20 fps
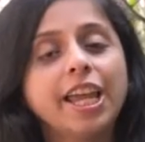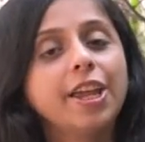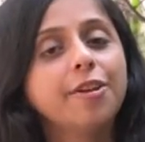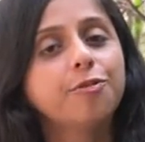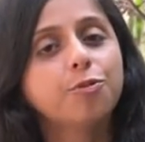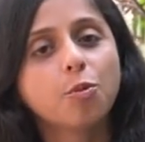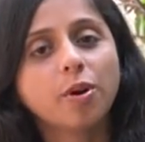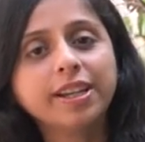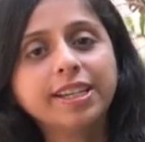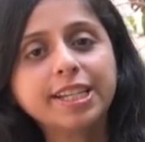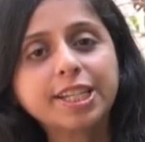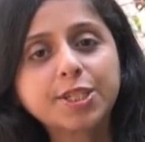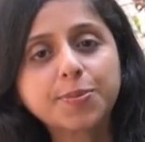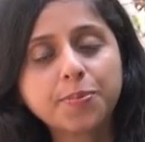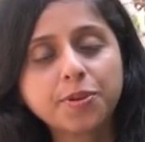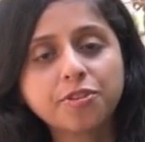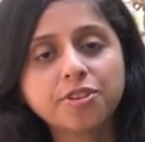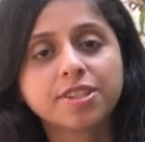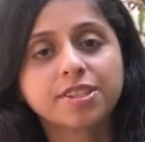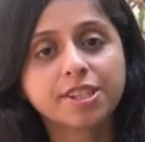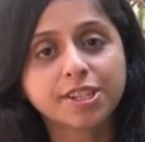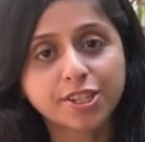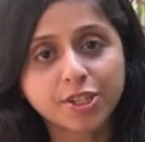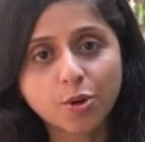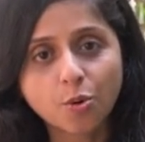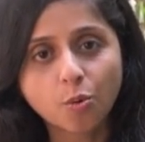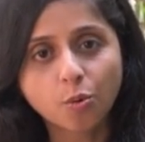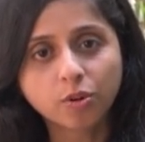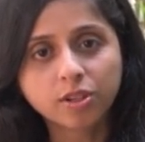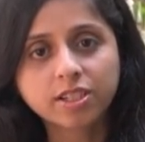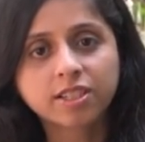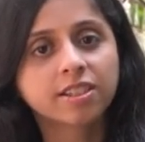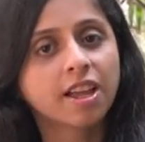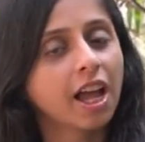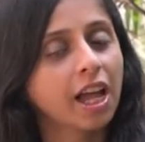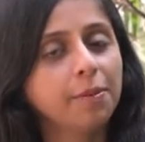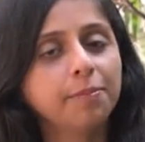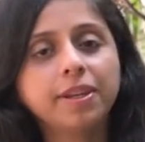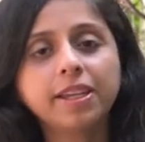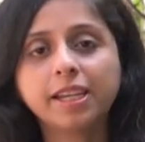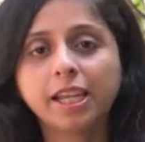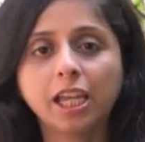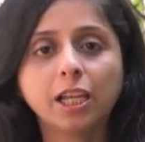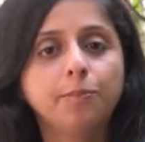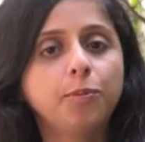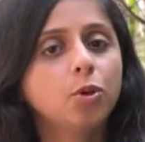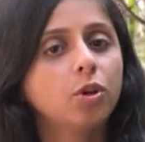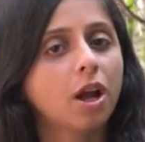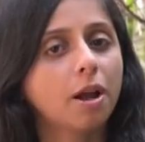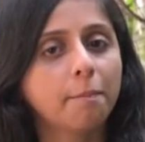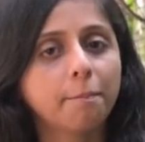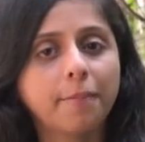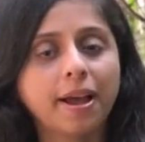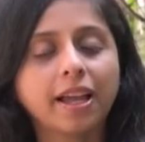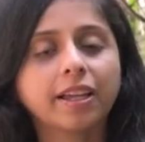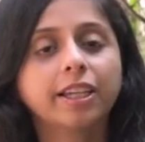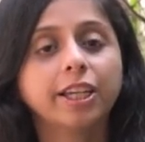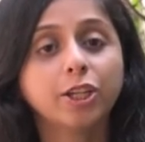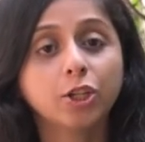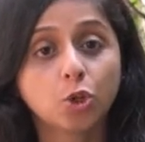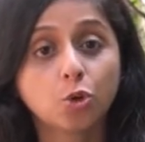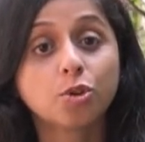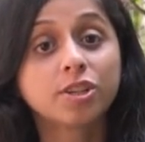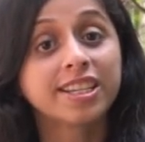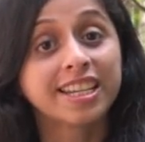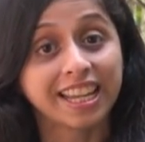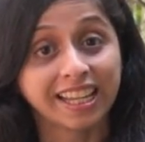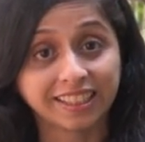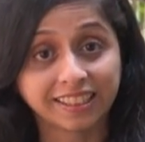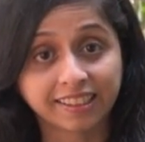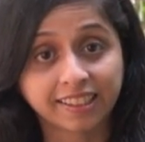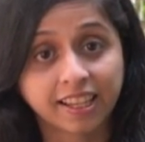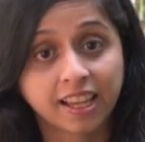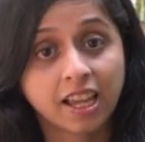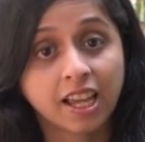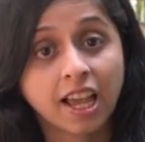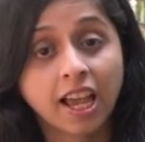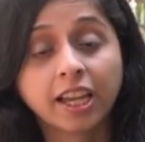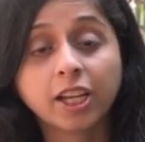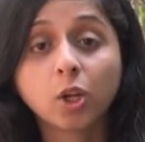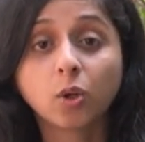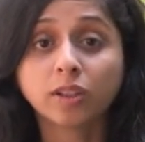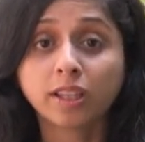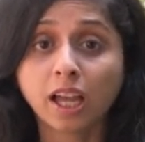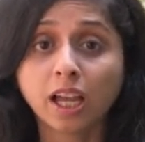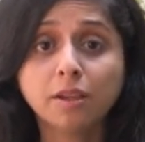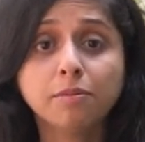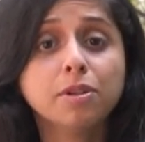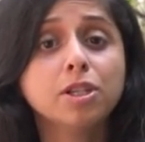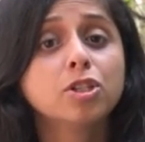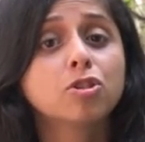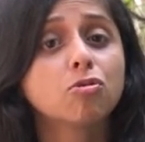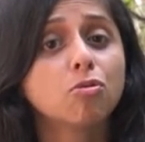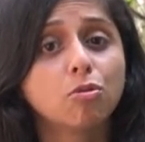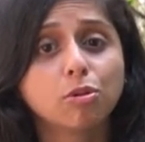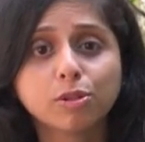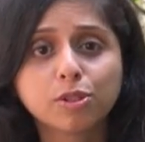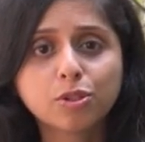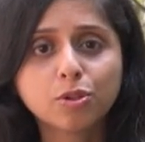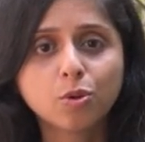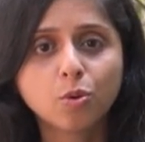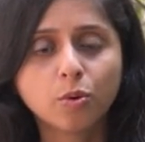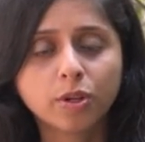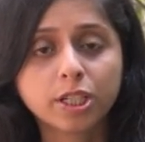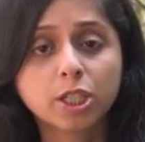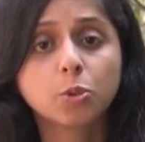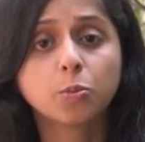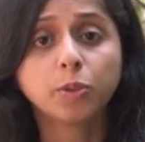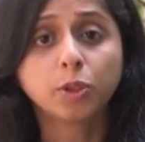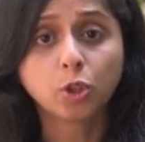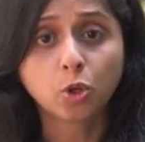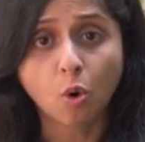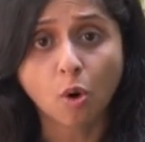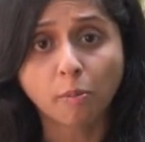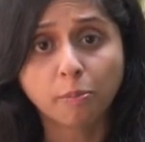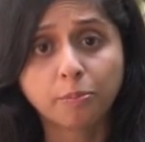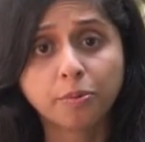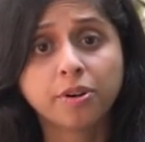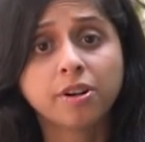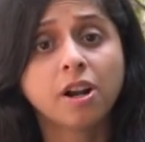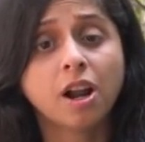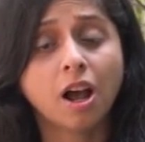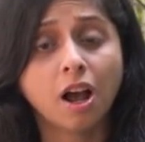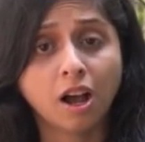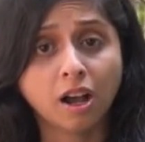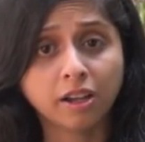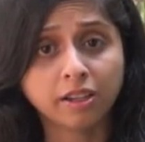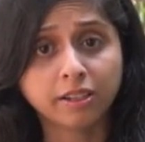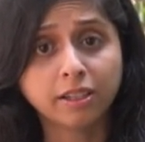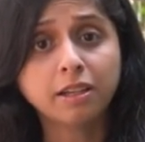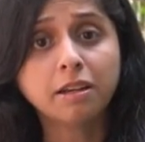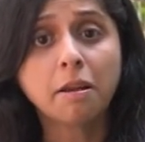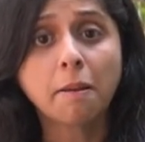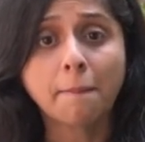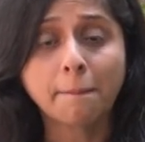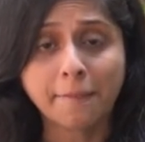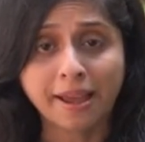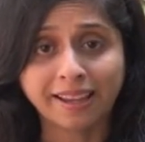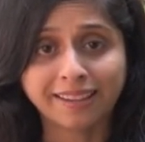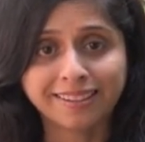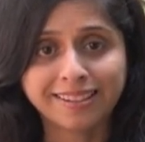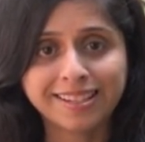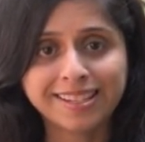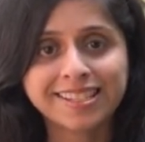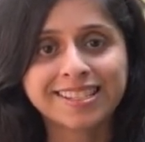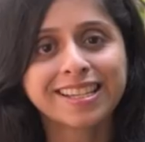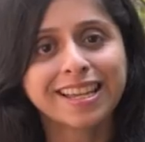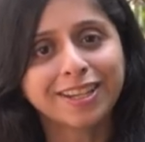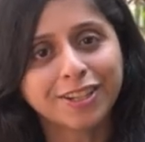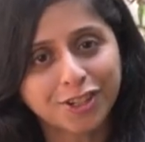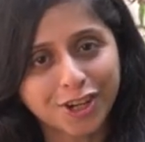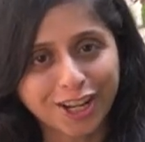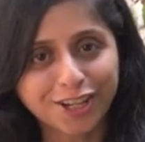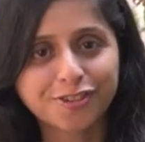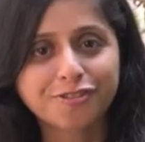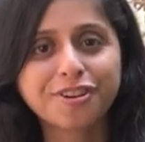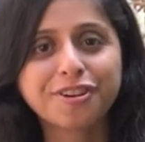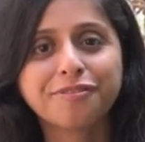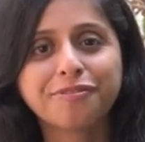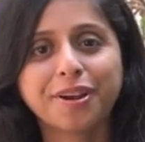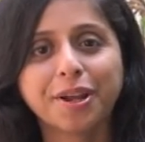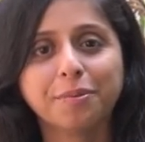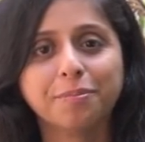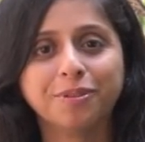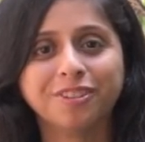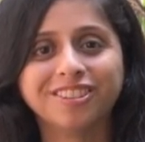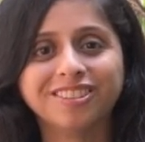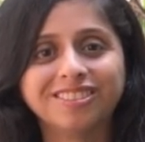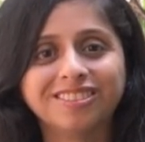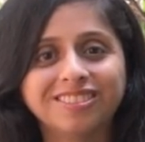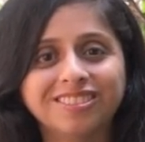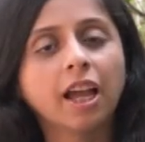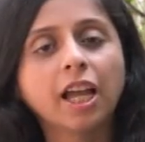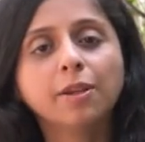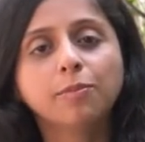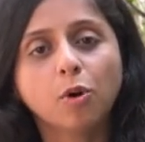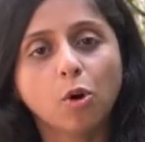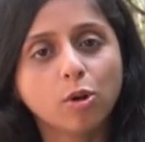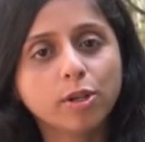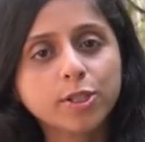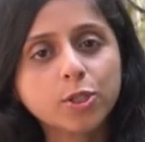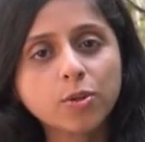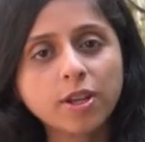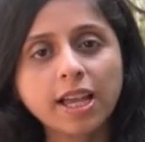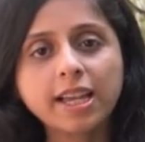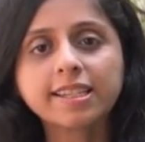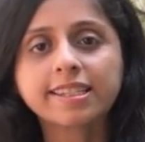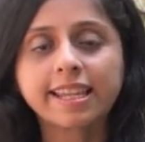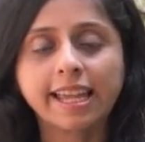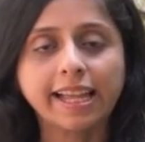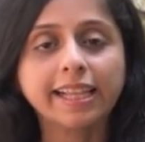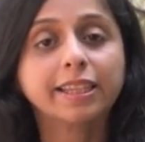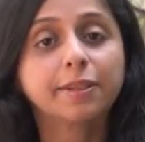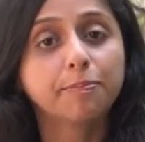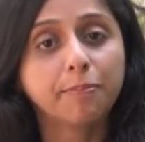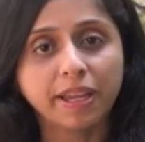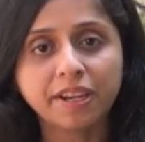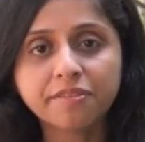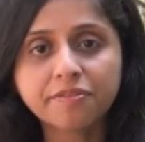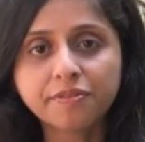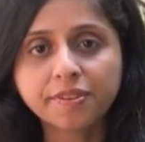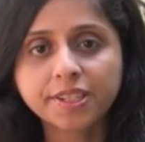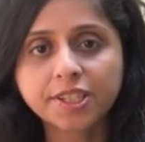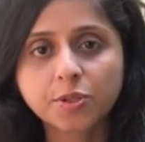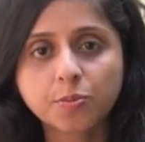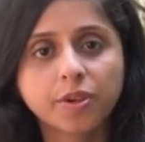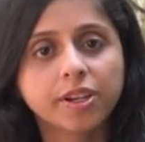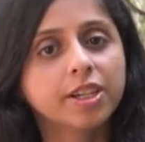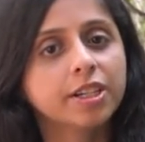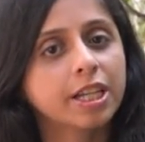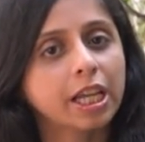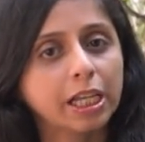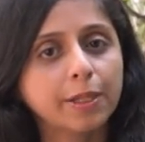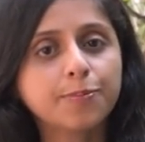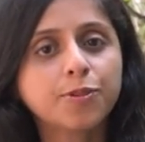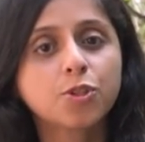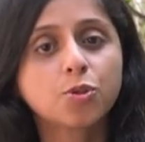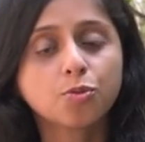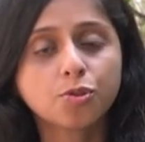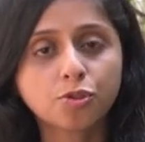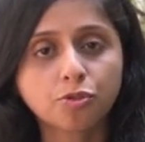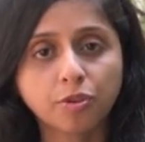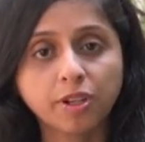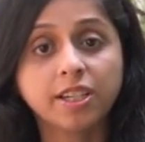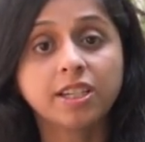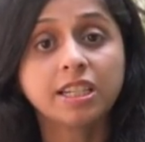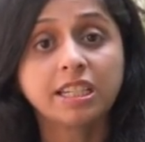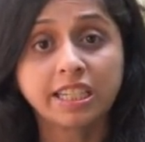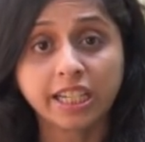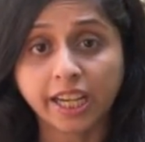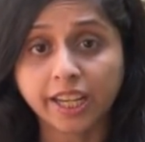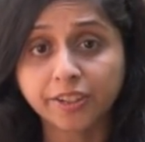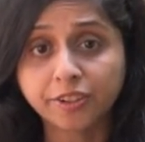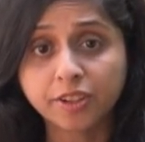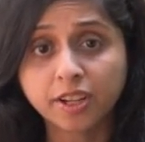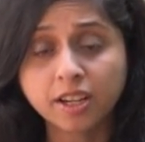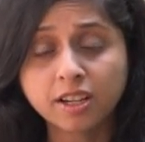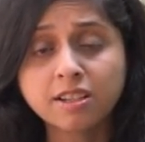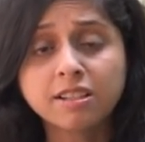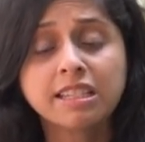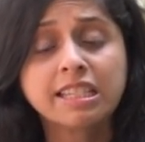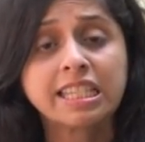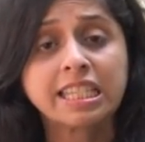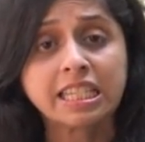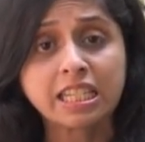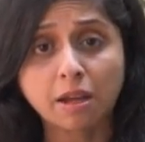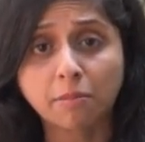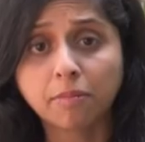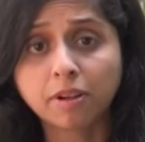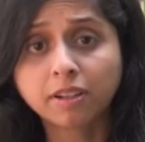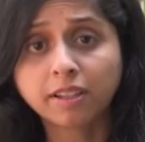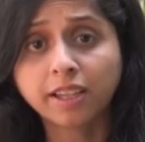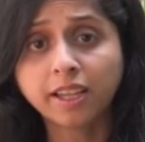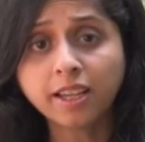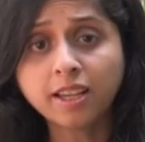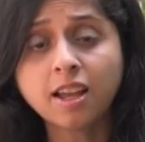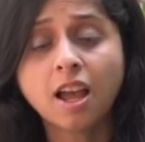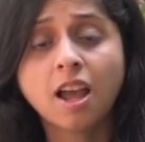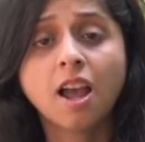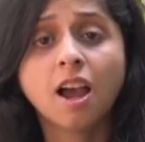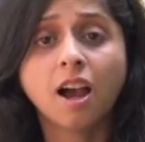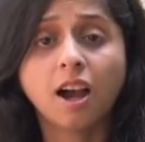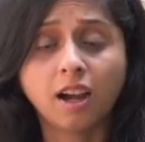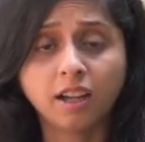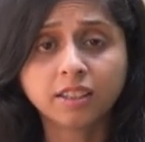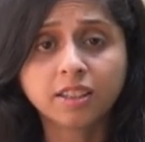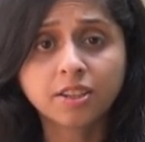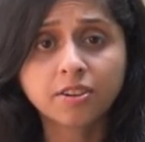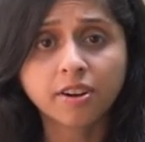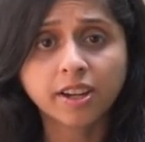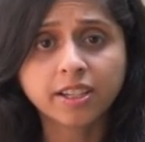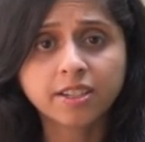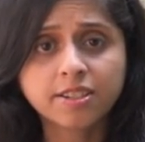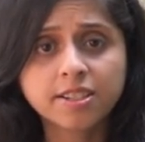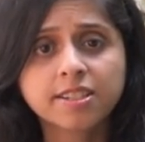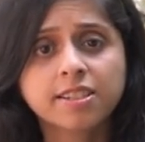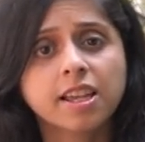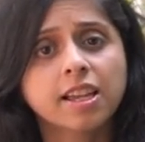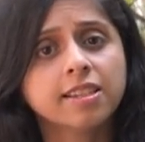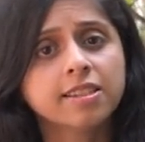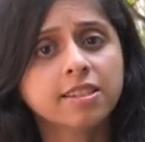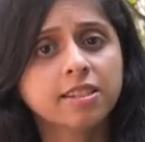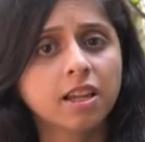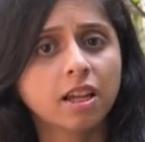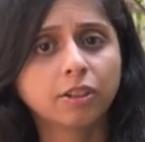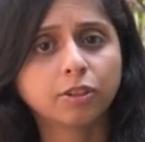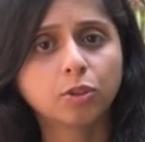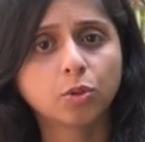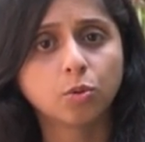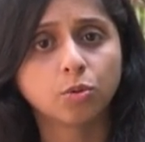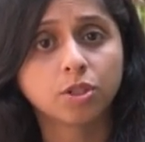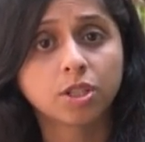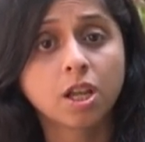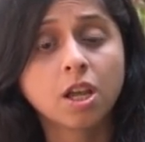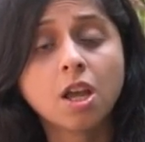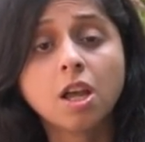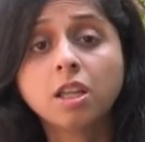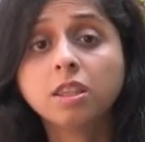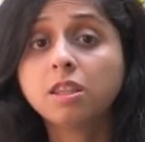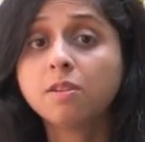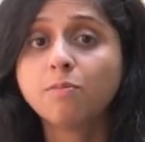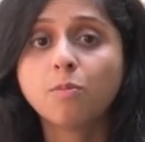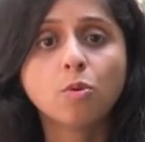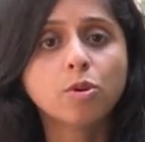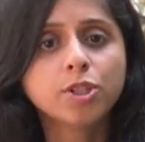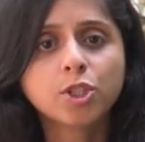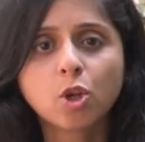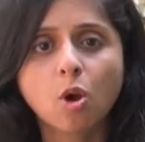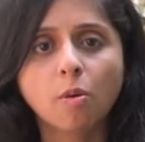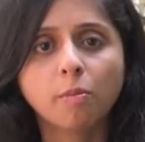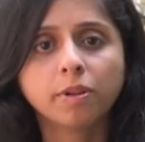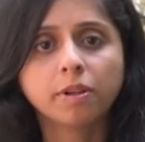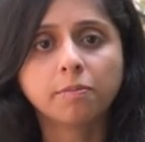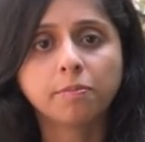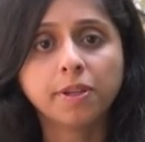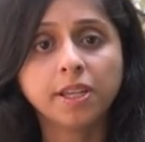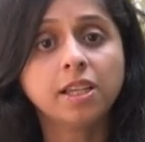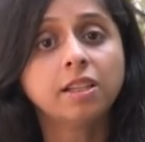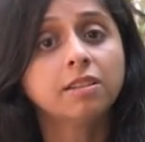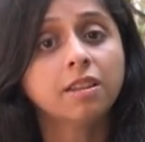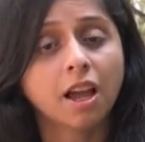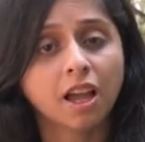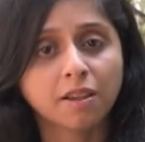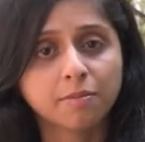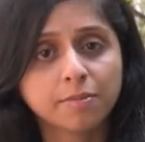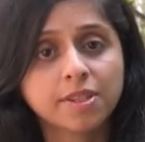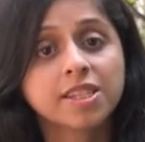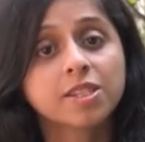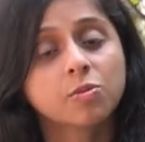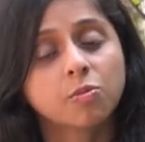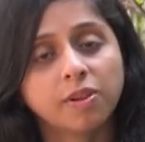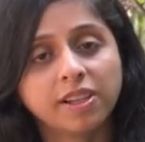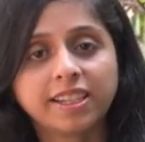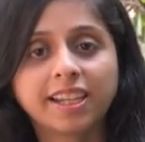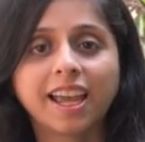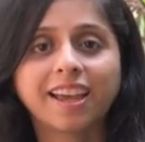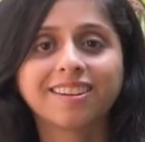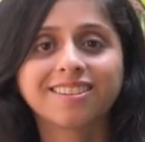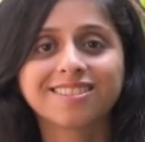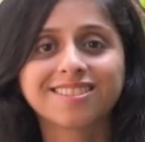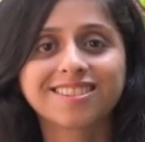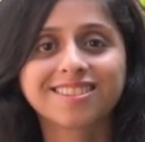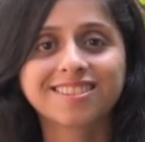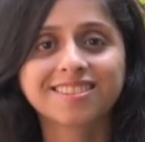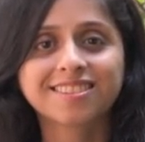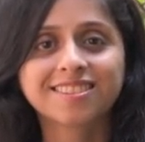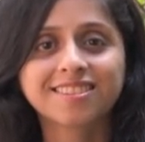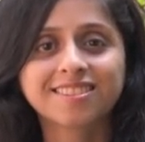If one experiences cold, thyme can help you come back in good health. Now thyme is also loaded with copper, iron, manganese and dietary fiber. Thyme also has health benefits where it helps to treat diarrhea, stomachache, arthritis and throat. The most common being thymus vulgaris.